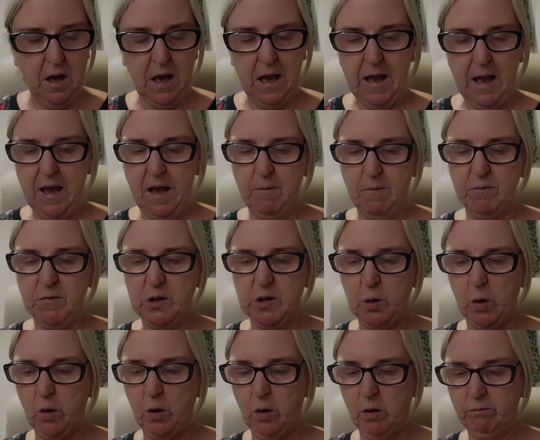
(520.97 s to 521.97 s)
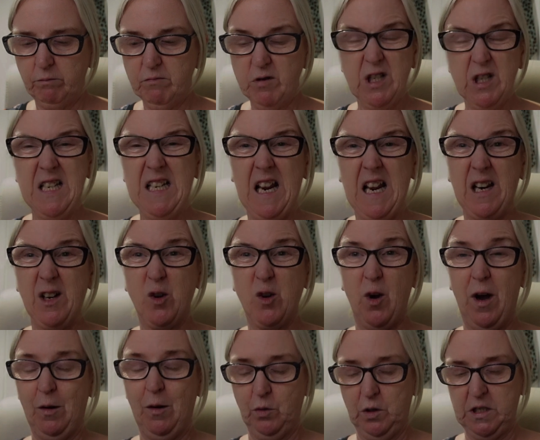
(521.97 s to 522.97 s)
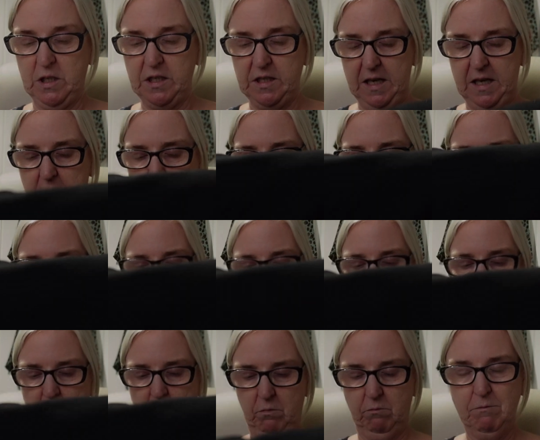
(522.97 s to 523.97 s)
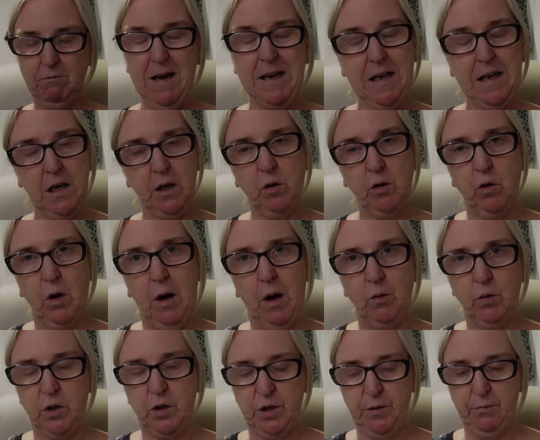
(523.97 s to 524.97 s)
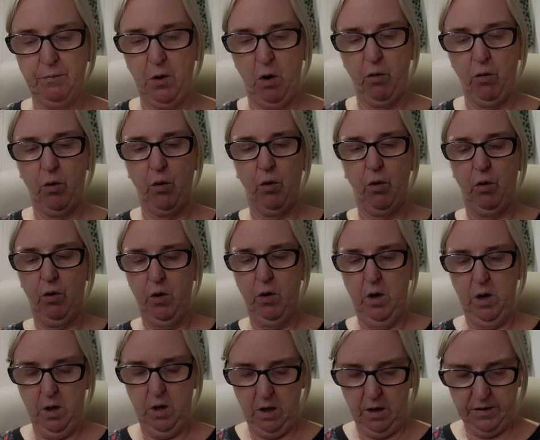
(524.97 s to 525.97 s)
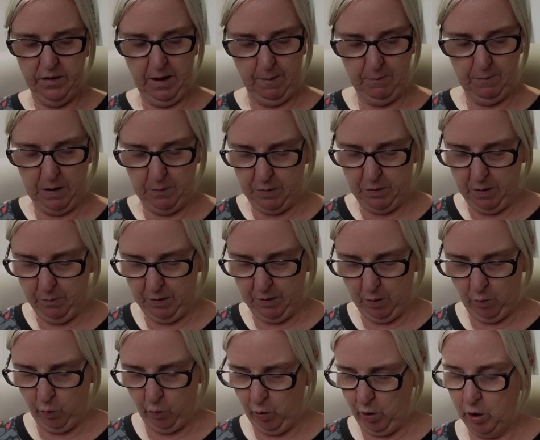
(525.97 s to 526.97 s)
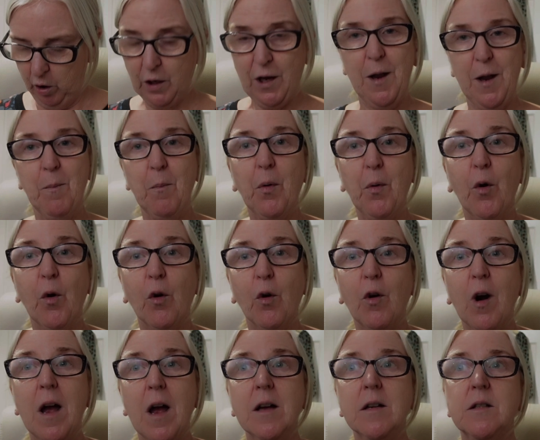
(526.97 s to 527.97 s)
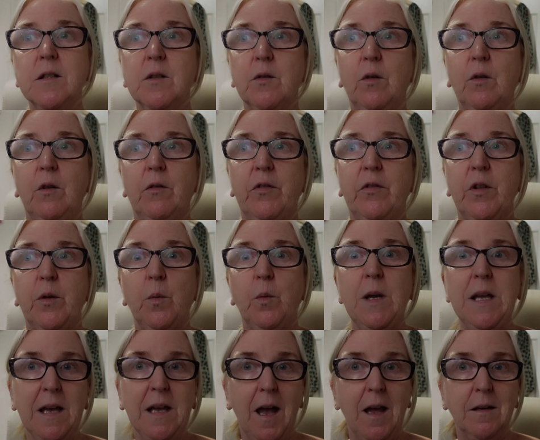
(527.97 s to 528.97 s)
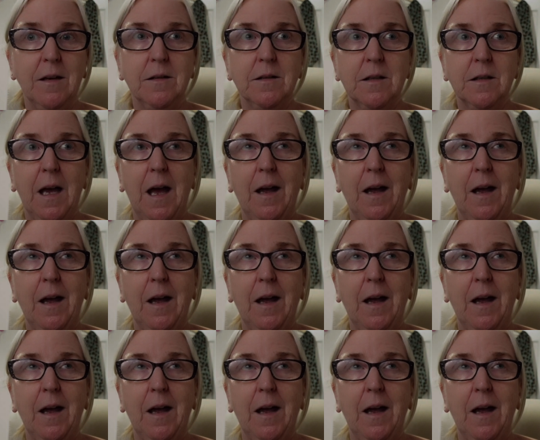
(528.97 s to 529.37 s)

Um, so didn't get it cut out today, but might get it cut out tomorrow. That might be a bit of work in progress over the weekend.